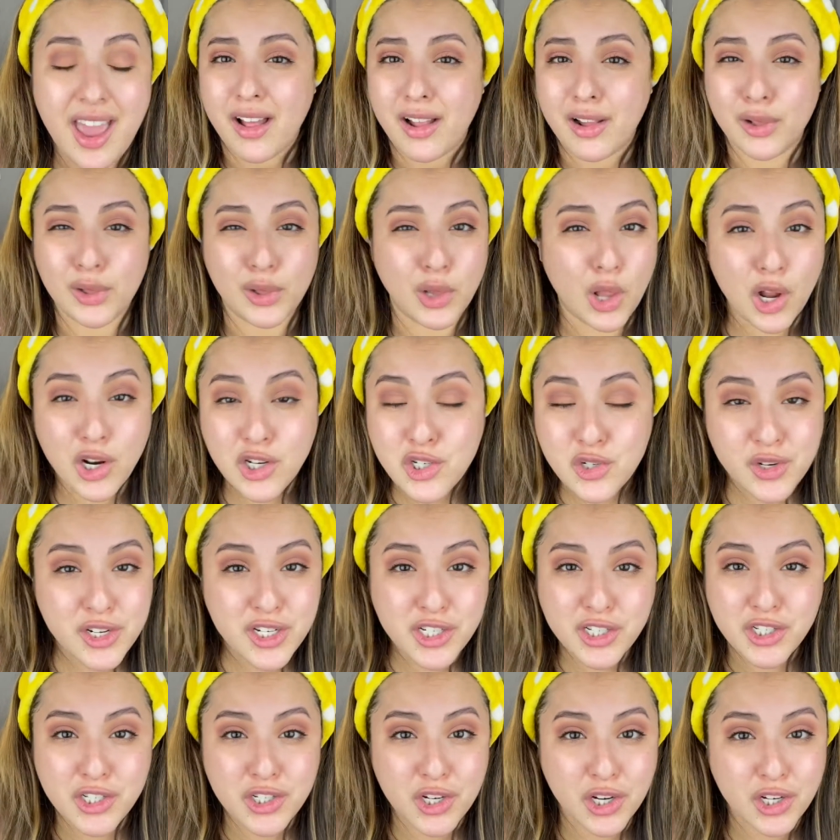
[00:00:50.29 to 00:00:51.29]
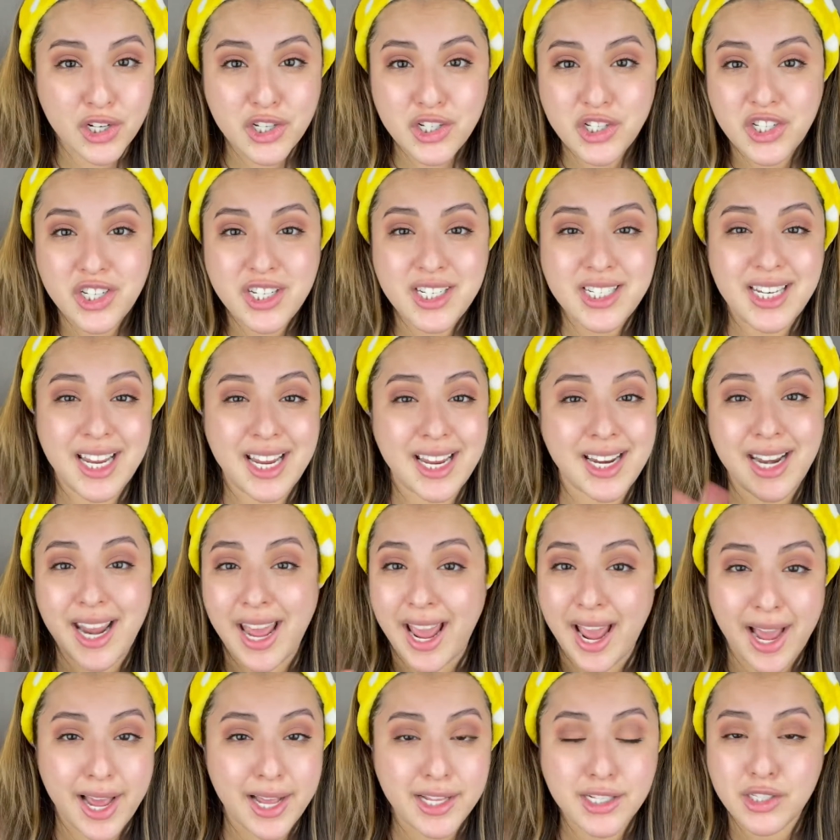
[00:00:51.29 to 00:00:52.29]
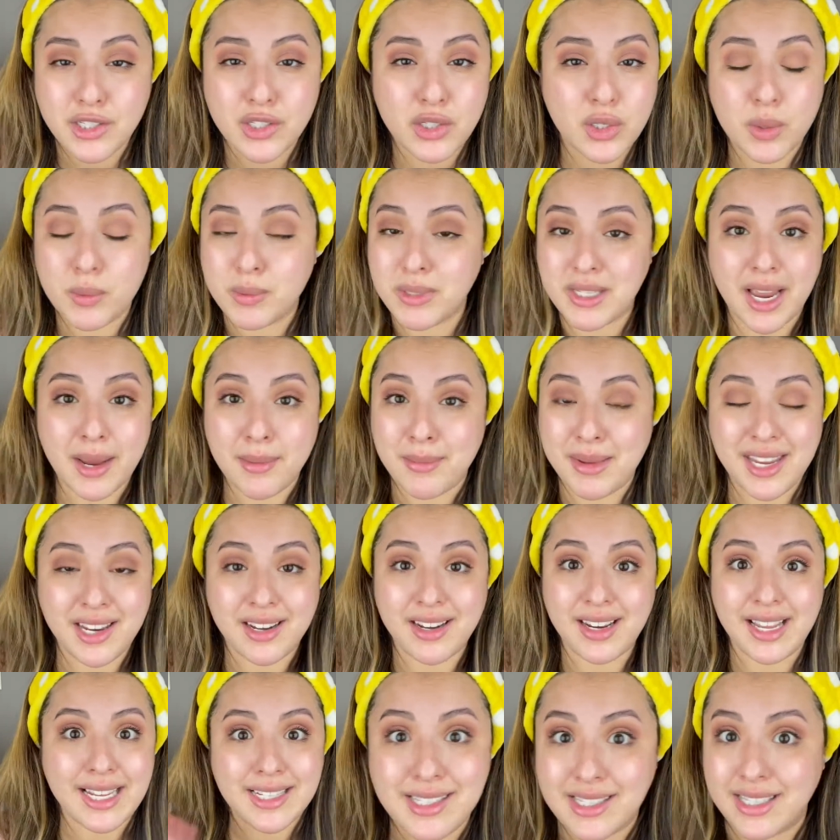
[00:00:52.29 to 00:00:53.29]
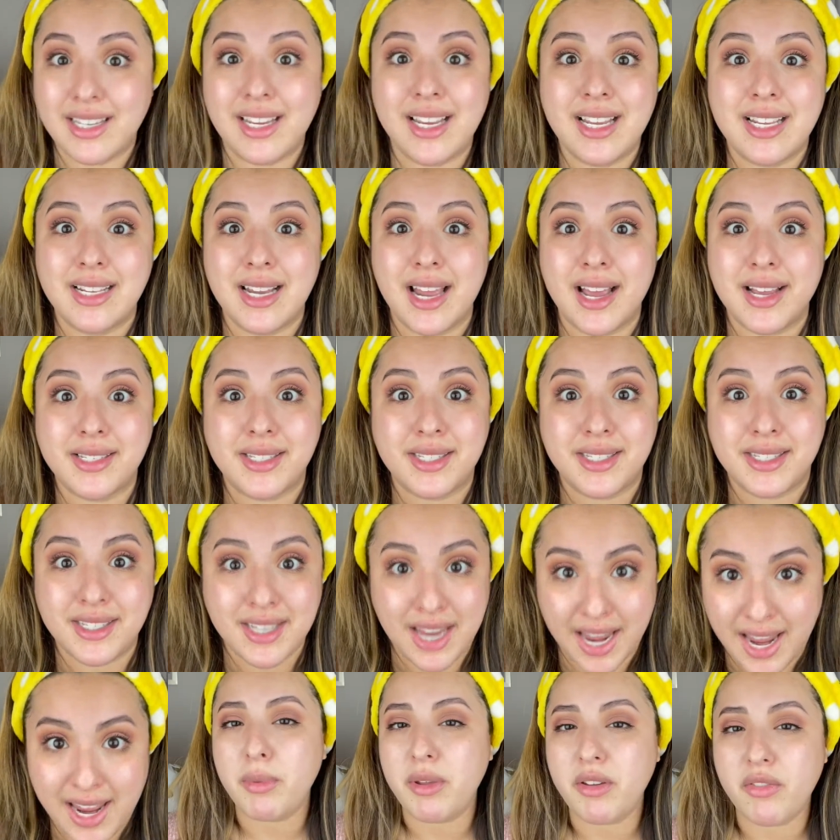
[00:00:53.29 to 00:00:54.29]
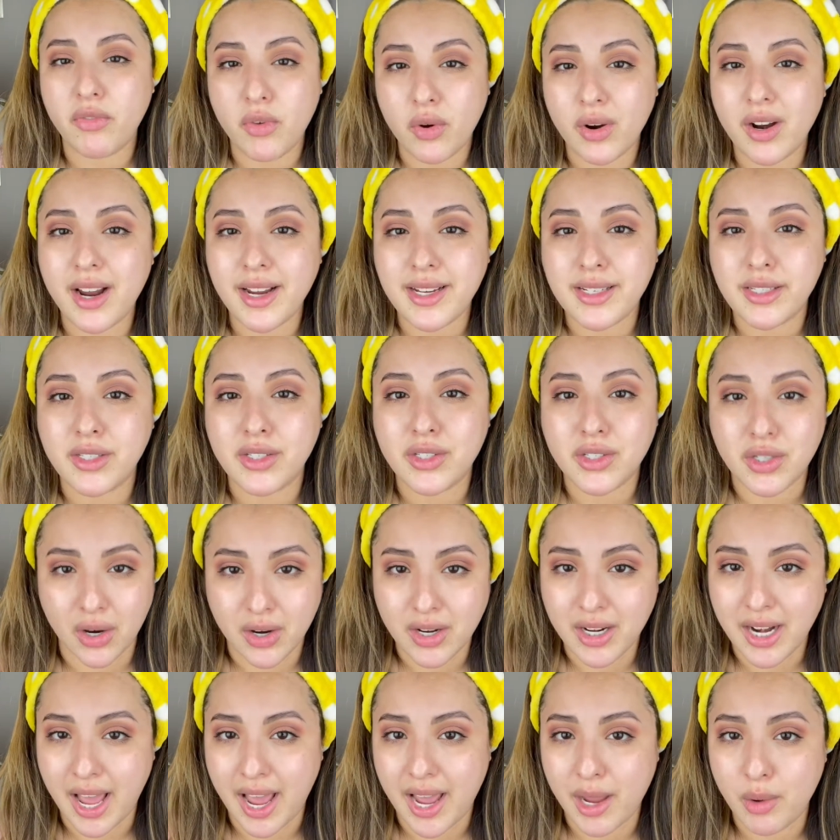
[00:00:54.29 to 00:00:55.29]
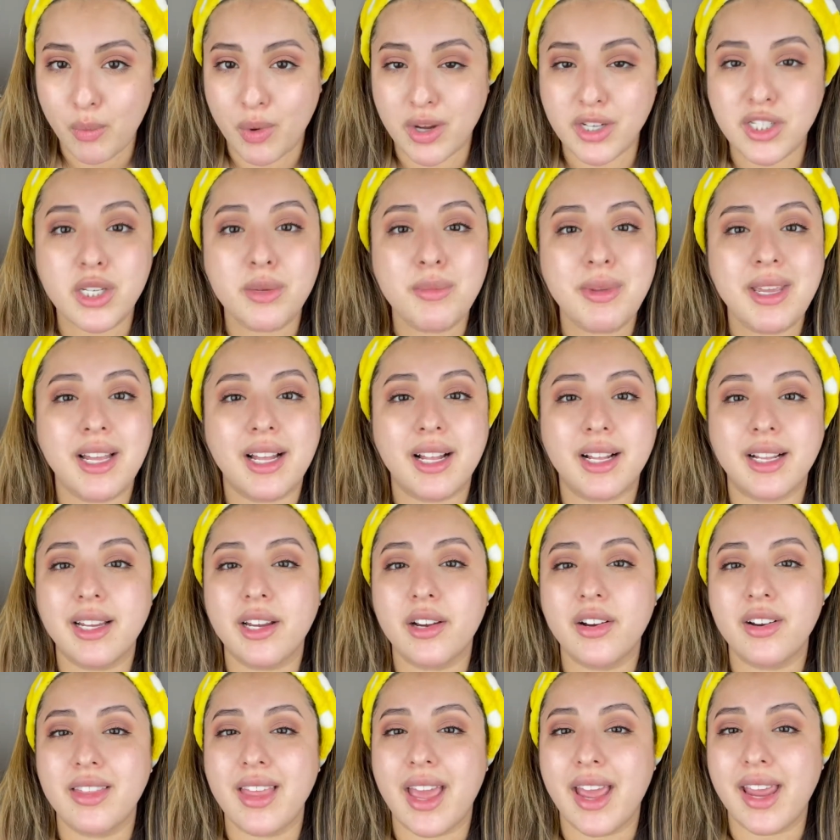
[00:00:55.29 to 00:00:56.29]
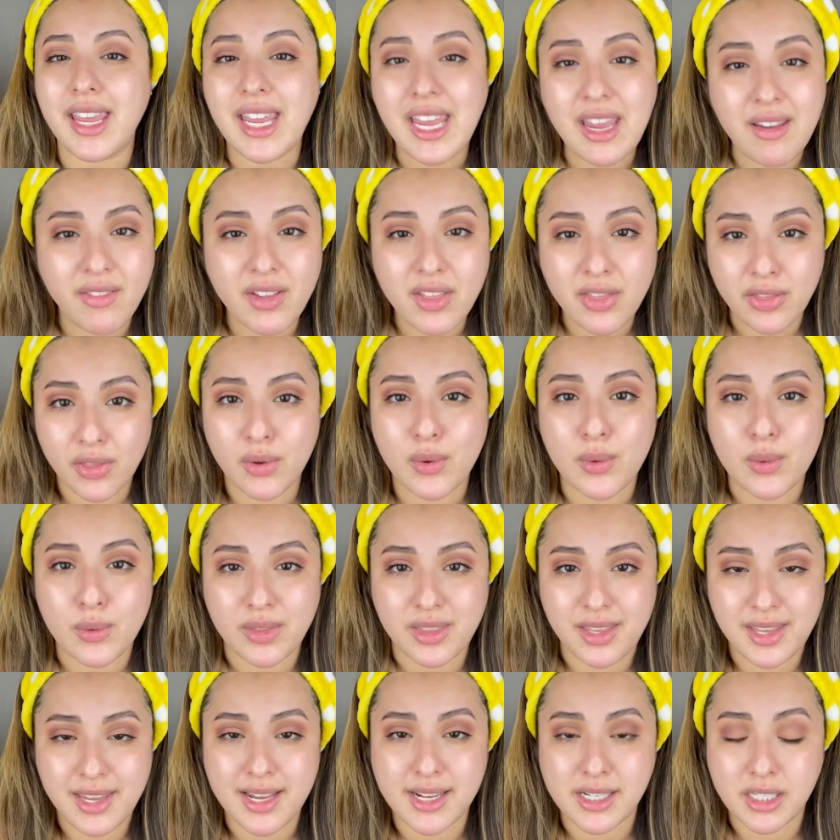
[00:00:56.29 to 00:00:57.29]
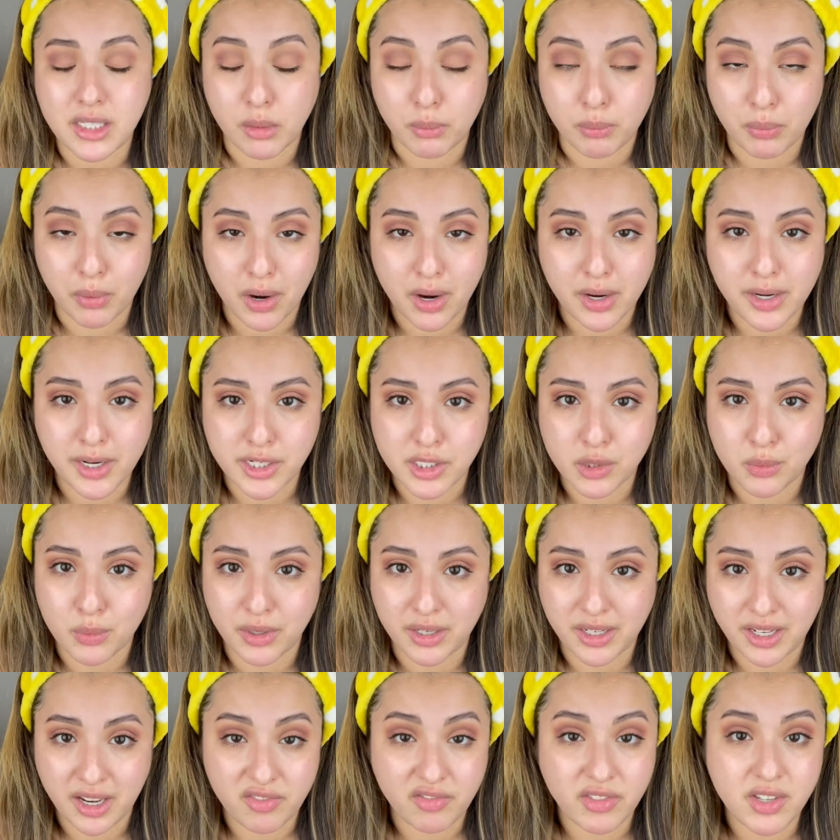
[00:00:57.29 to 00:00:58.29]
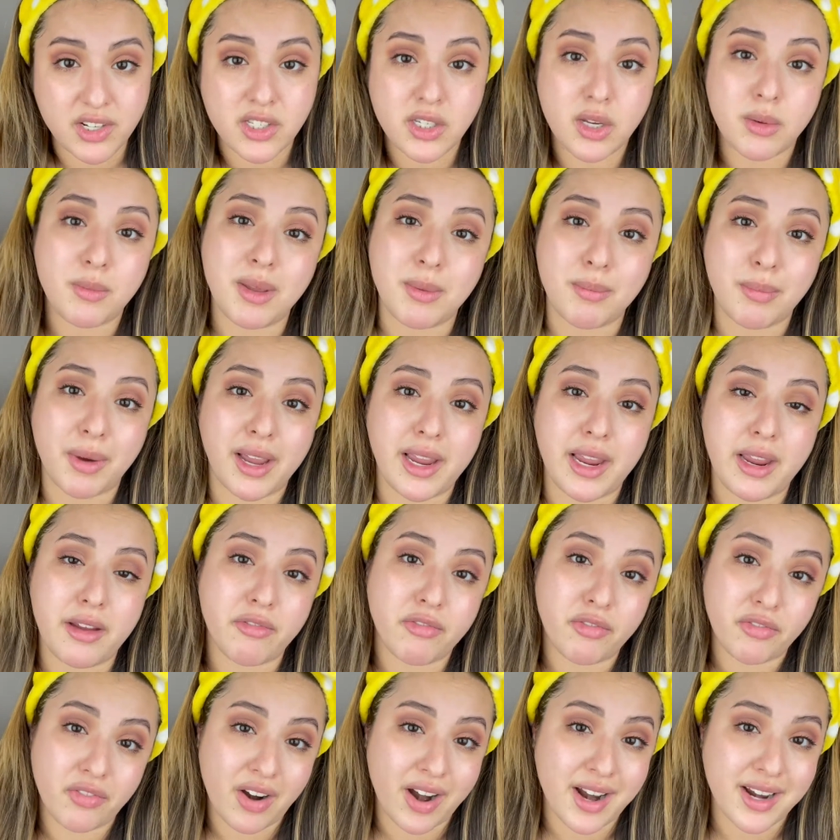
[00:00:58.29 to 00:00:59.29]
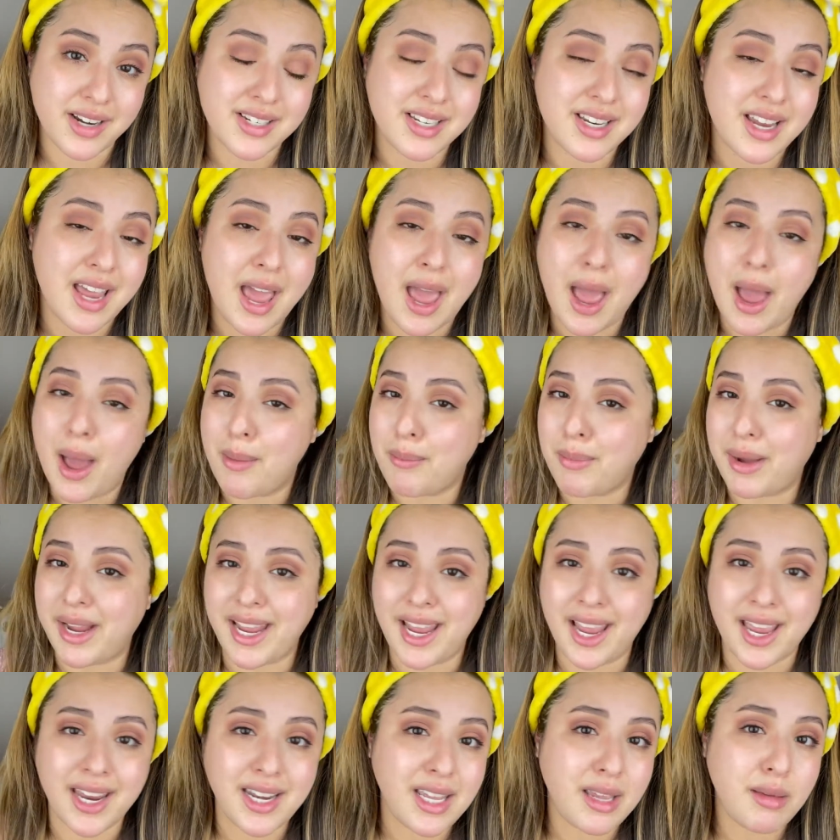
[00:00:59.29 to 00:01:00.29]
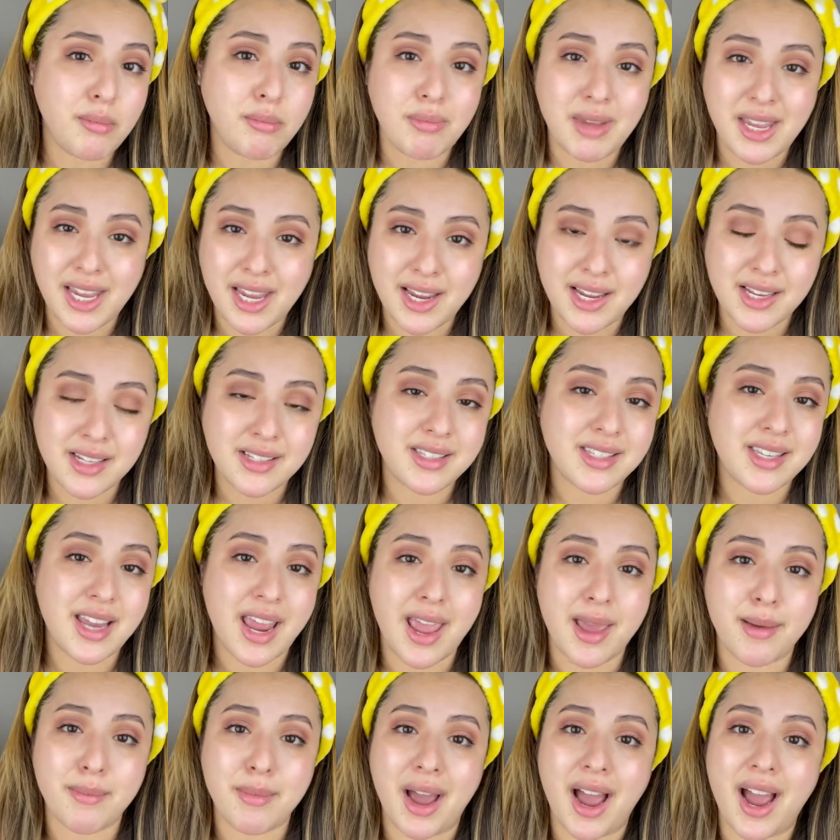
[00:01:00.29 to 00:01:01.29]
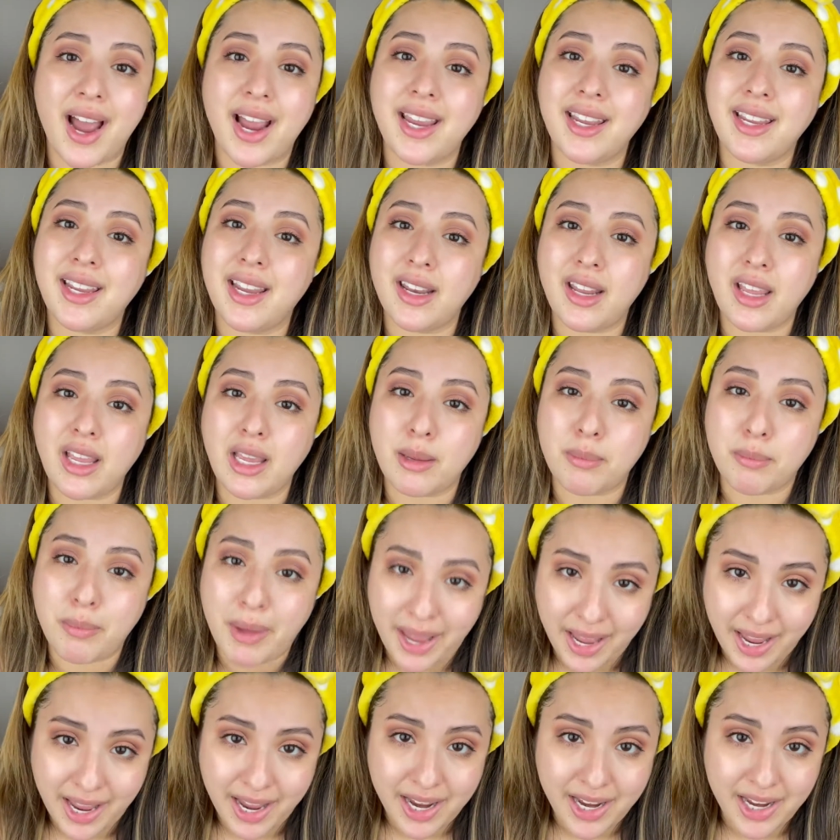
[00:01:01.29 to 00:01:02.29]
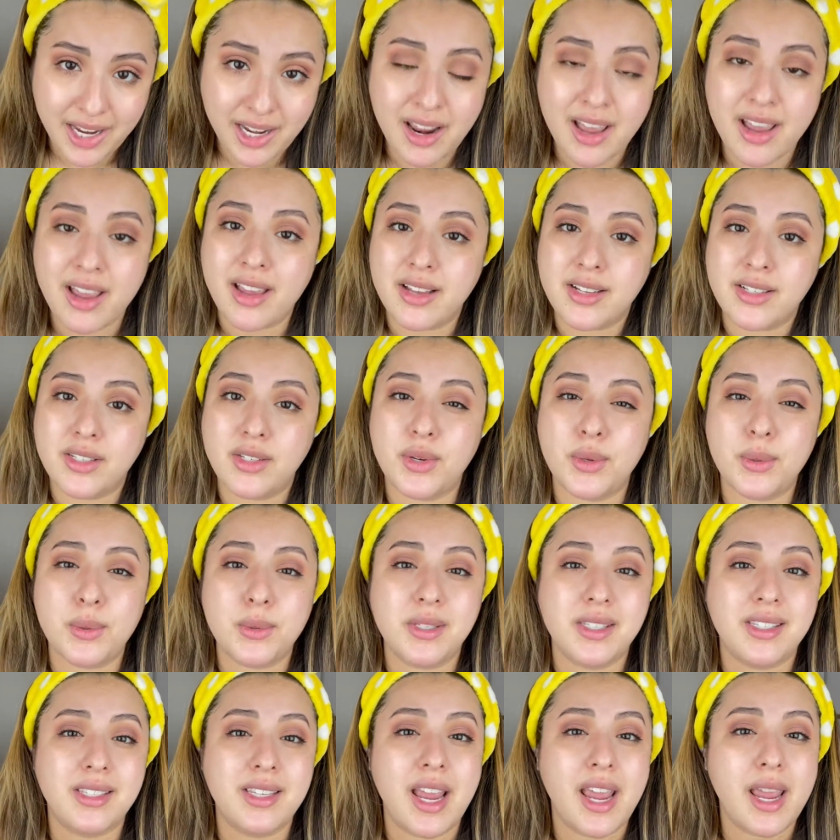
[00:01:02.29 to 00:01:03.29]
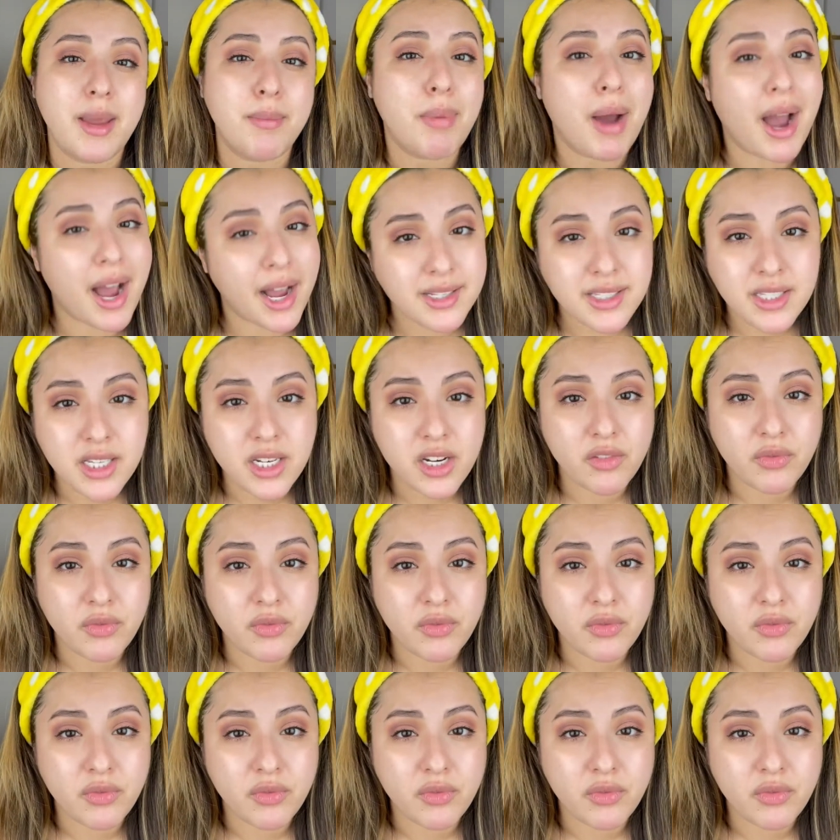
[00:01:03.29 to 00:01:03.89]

laundry detergent and hand soaps. I mean, it's insane. Before I start, I want to be clear that even though these products were gifted to me by a friend, by any means am I getting paid to say positive